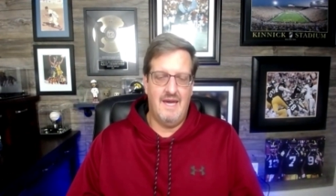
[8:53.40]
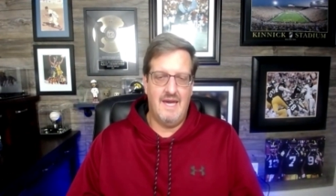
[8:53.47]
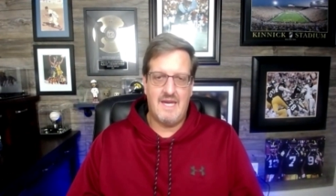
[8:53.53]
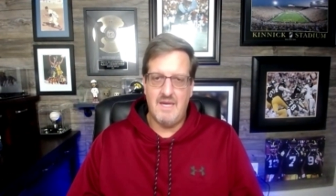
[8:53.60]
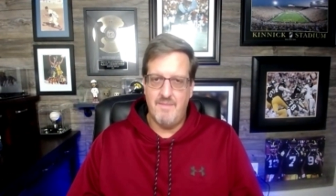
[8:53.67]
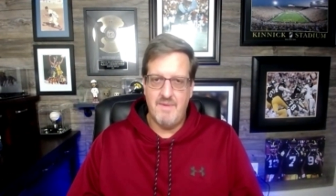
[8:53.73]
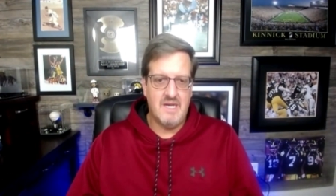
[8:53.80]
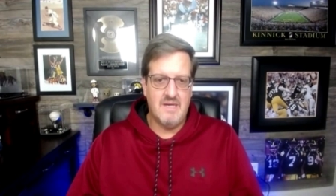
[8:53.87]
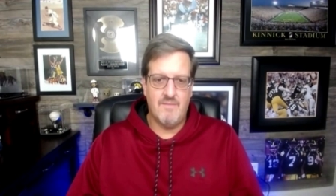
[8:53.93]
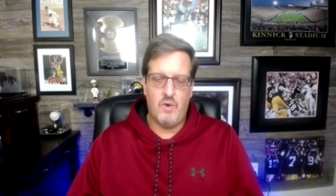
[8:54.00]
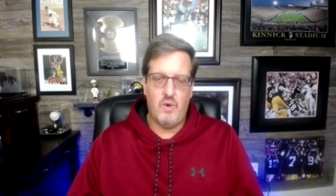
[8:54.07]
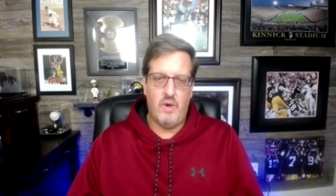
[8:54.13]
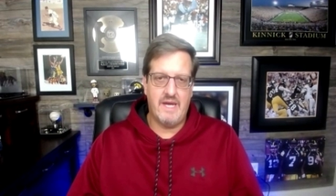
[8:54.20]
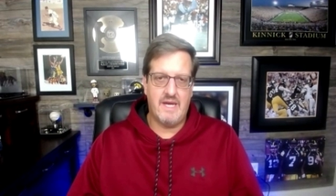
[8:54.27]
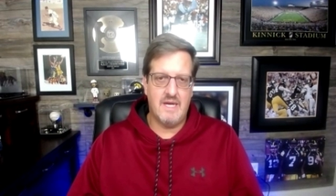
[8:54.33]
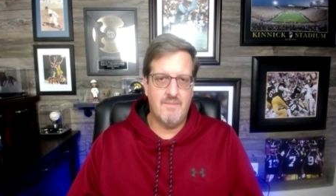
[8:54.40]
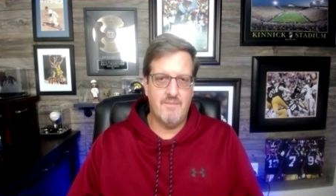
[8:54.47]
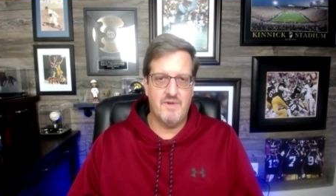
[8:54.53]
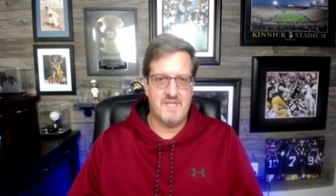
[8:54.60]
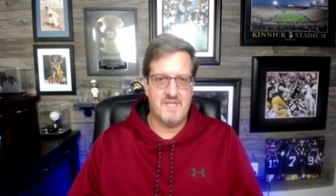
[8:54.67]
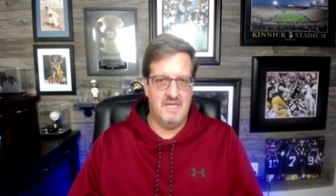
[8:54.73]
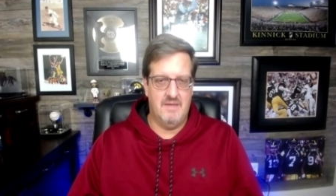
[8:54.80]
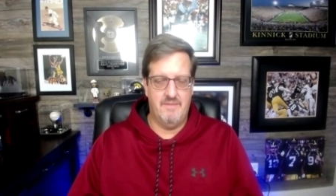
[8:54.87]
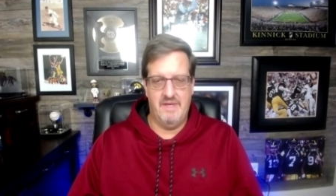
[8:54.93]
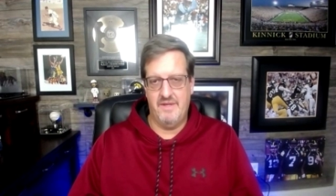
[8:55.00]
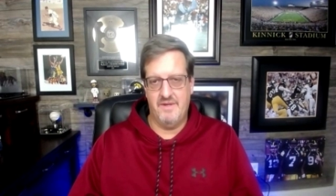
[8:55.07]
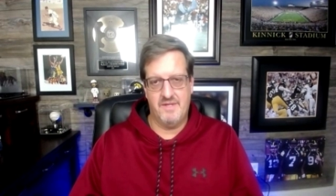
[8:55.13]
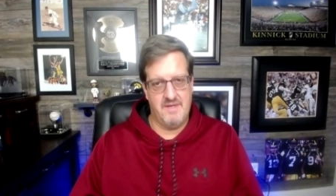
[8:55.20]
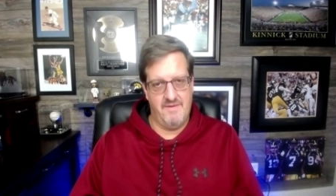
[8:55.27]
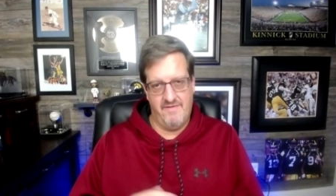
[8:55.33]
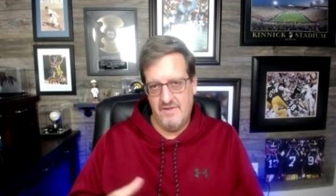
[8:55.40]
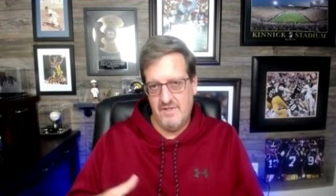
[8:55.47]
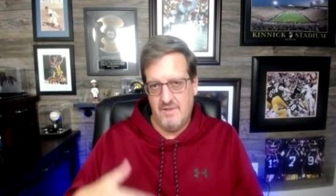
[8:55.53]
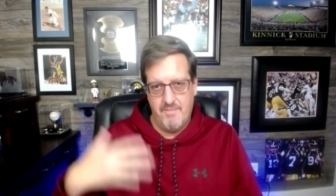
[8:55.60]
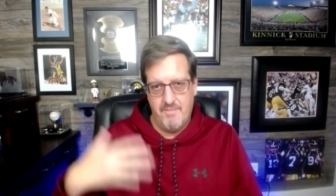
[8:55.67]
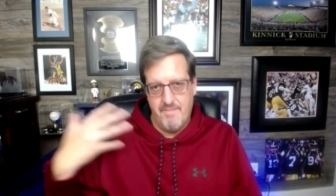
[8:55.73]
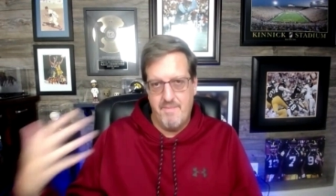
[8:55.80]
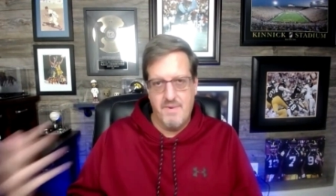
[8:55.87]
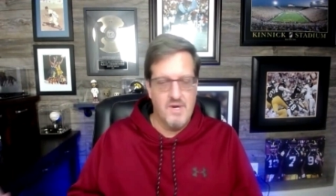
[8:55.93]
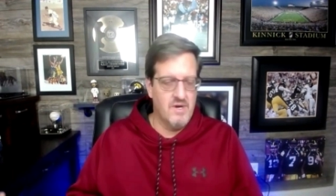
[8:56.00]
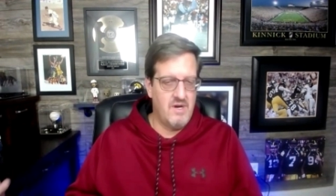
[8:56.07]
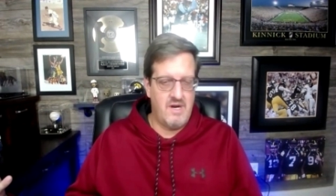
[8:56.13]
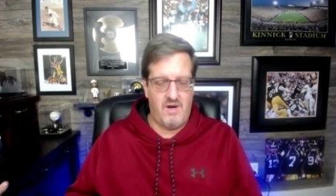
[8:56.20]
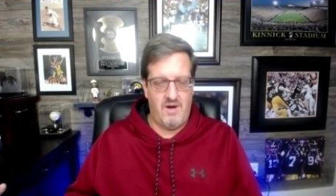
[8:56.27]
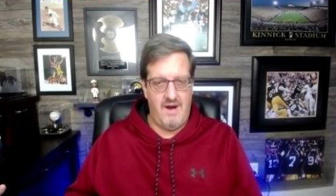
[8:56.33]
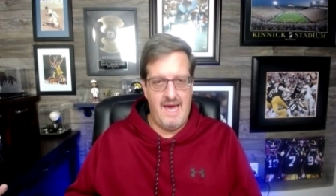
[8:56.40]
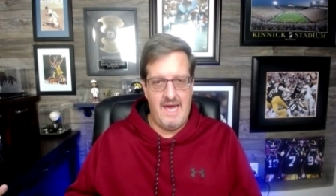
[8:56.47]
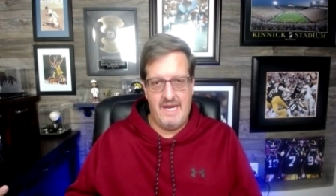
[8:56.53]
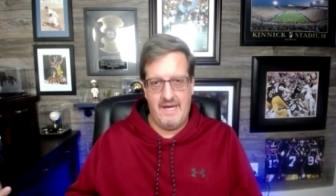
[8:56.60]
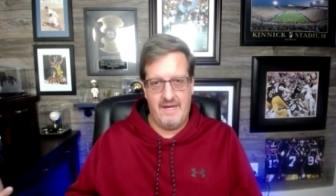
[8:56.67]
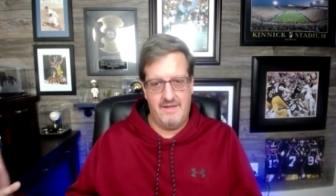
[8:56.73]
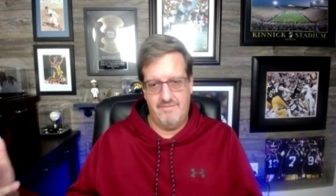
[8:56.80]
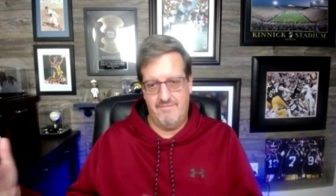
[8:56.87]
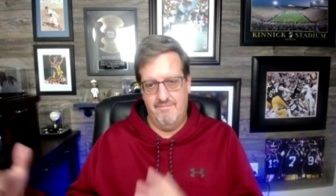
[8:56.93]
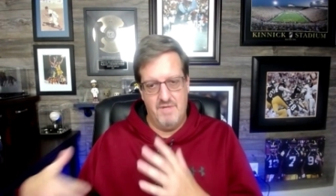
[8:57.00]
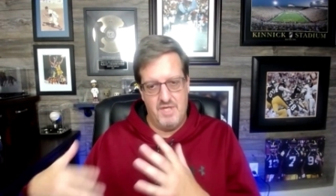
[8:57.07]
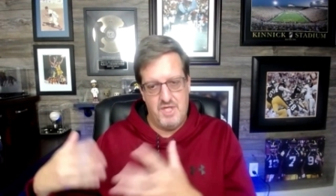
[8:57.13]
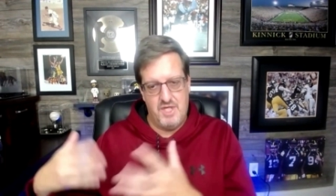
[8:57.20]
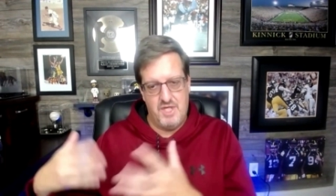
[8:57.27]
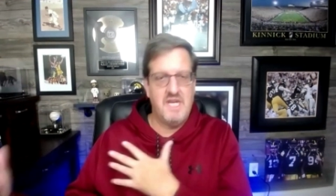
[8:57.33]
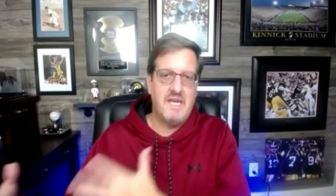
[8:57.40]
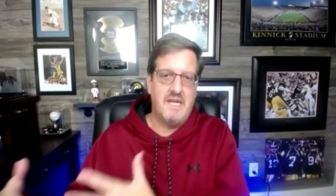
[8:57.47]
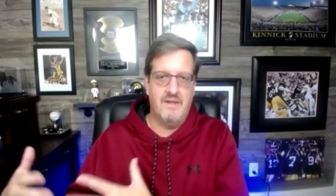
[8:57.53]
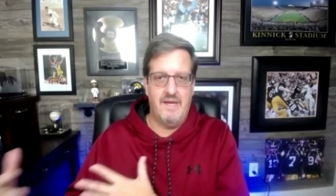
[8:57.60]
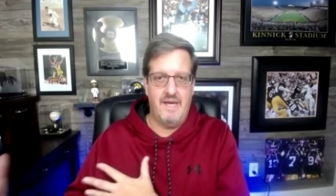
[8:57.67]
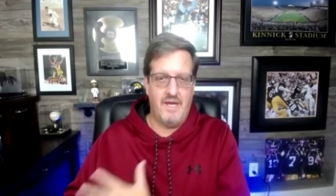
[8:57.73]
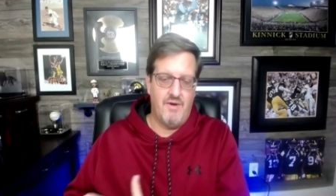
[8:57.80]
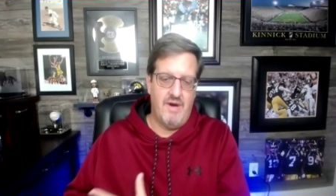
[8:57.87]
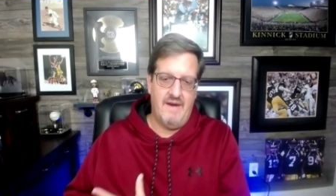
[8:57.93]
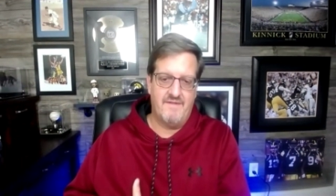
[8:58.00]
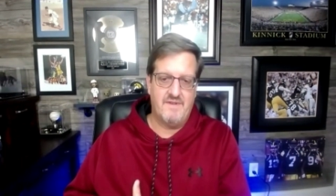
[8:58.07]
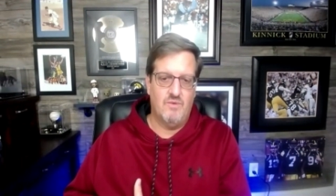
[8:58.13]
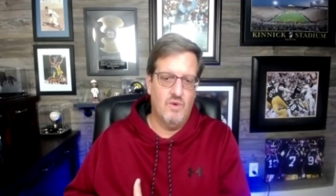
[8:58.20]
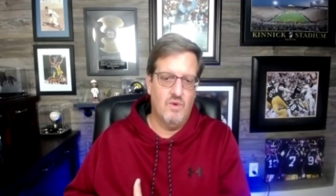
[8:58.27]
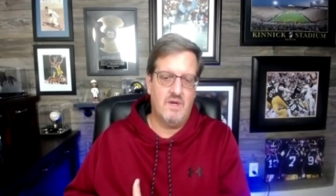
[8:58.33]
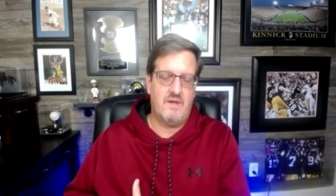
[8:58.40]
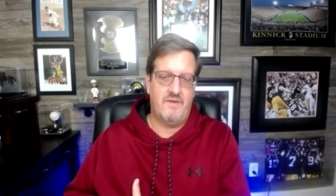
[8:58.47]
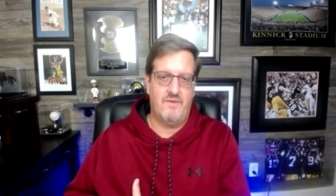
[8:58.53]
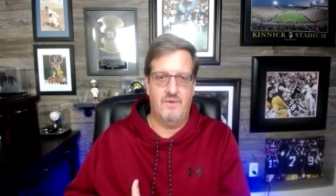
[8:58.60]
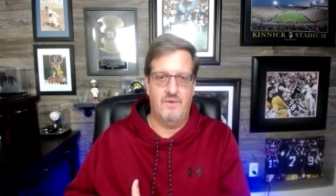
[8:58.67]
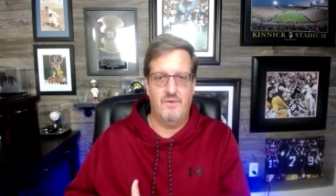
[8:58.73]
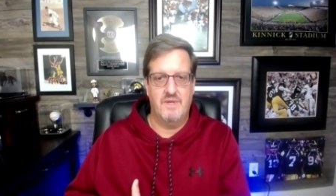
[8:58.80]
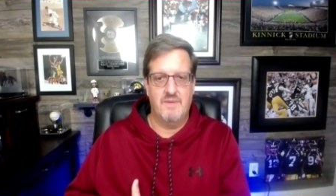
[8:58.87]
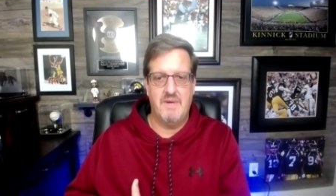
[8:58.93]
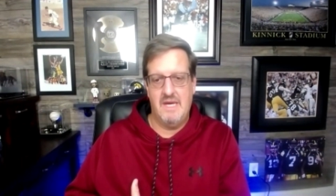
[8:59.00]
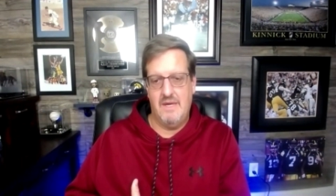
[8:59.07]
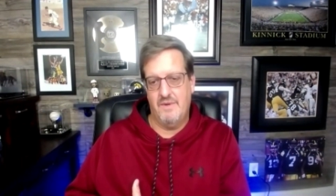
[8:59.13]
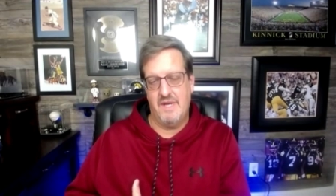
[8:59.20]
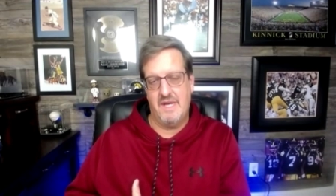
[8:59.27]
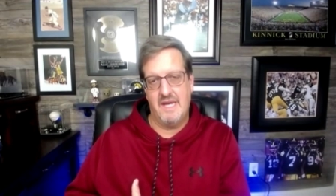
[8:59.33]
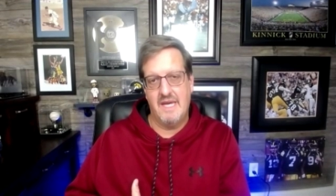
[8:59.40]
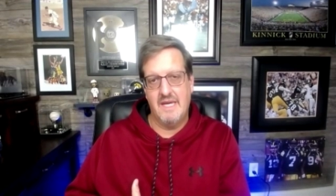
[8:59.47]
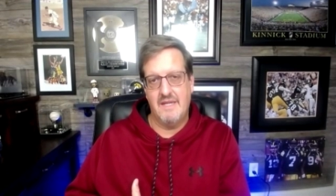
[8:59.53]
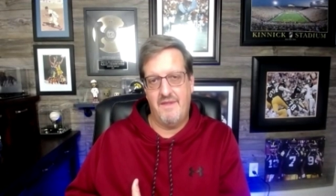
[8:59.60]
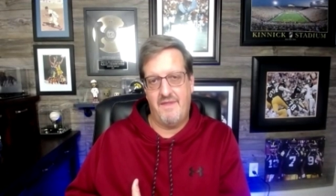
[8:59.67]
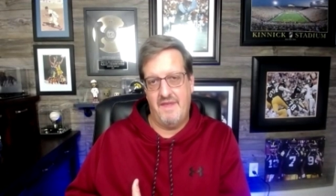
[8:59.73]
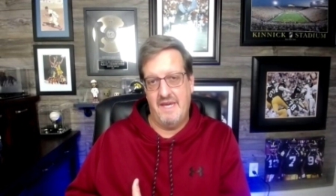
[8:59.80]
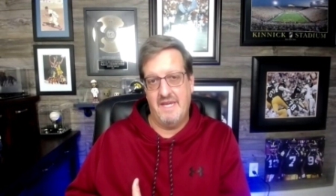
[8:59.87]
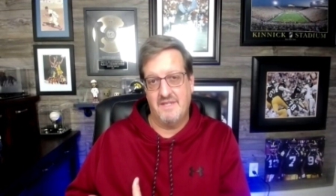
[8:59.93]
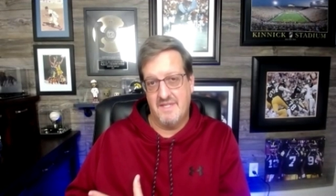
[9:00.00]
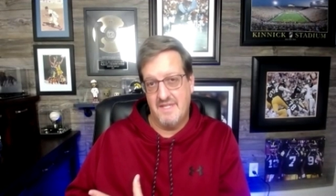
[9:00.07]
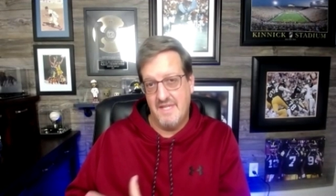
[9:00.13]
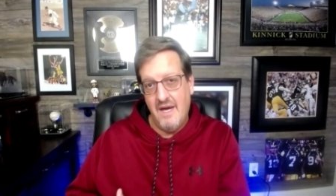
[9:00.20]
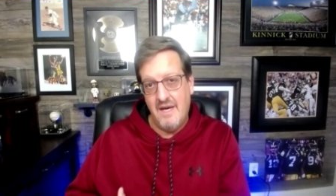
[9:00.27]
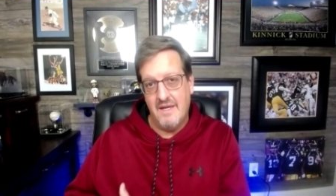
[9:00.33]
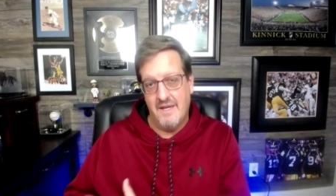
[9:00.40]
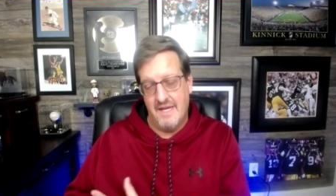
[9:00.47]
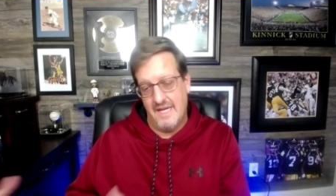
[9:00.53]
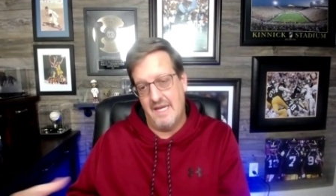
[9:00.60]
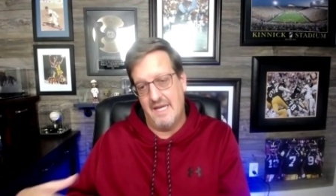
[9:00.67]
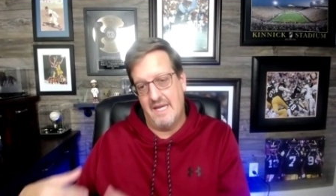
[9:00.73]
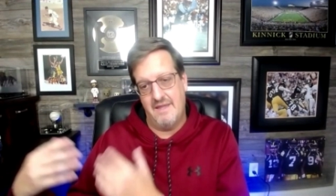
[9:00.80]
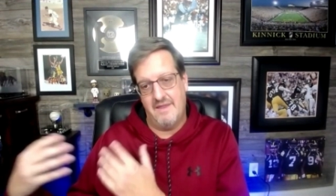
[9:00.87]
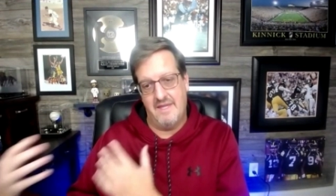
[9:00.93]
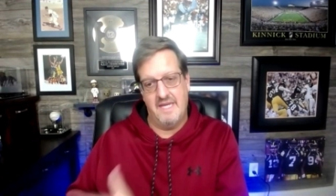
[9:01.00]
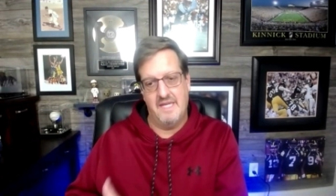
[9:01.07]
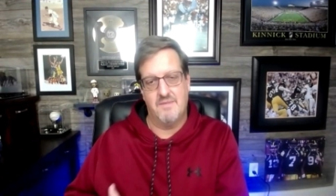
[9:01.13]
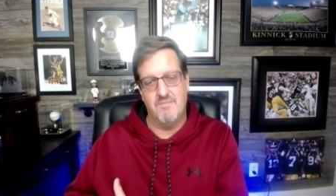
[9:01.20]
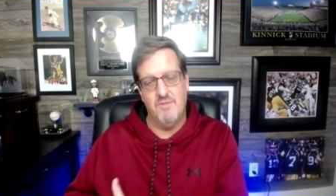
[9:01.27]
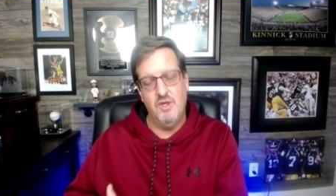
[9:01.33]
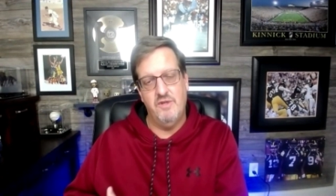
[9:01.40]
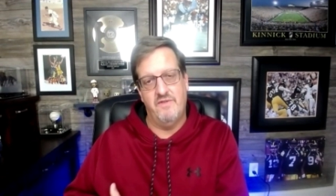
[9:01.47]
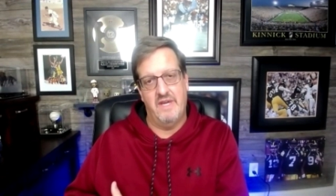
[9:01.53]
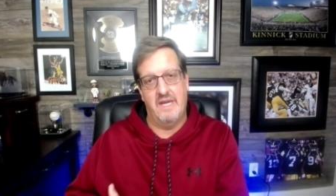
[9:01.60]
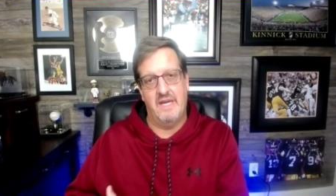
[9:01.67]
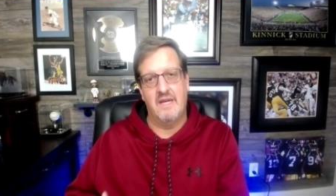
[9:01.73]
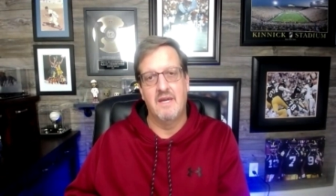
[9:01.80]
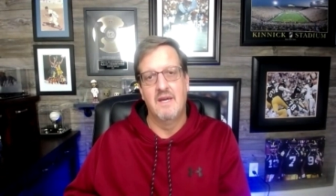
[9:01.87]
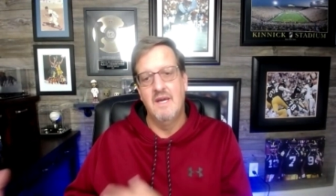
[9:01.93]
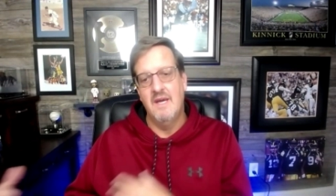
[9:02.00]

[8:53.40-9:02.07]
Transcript: it can become quite cumbersome and there's a real bureaucratic machine that you have to work through to be able to get things done and to get things moving